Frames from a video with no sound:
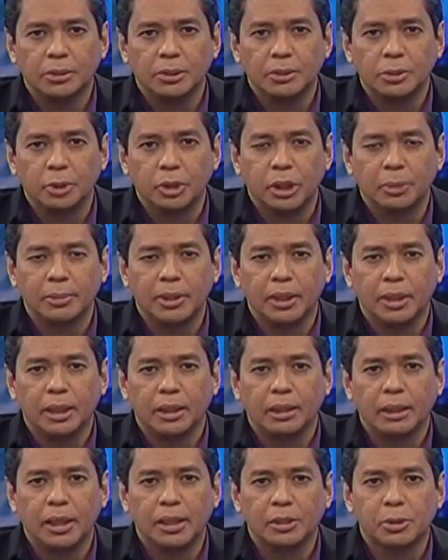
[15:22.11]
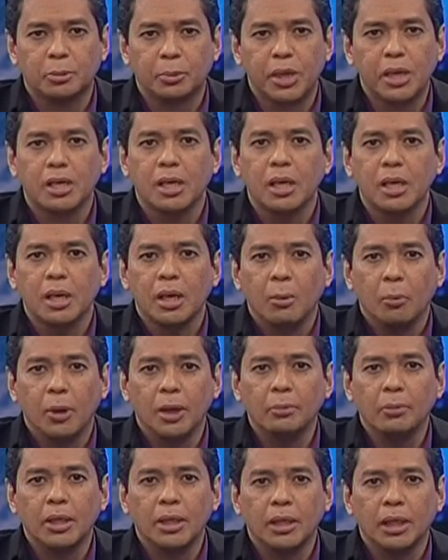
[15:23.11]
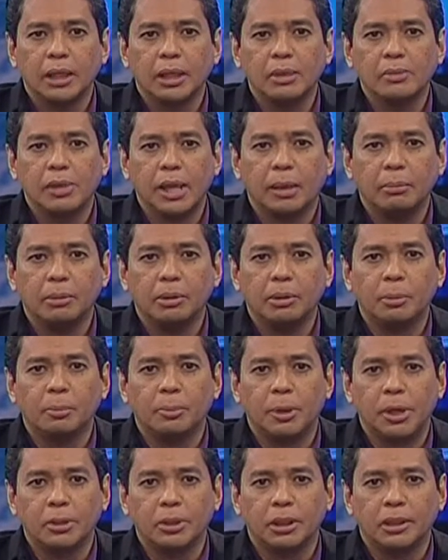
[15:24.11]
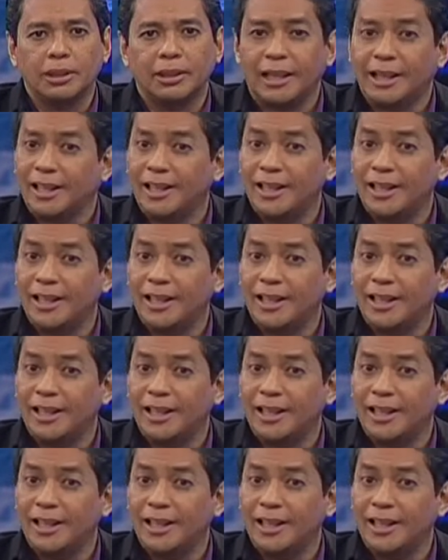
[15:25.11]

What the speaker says: You can join me again next week when we again examine the present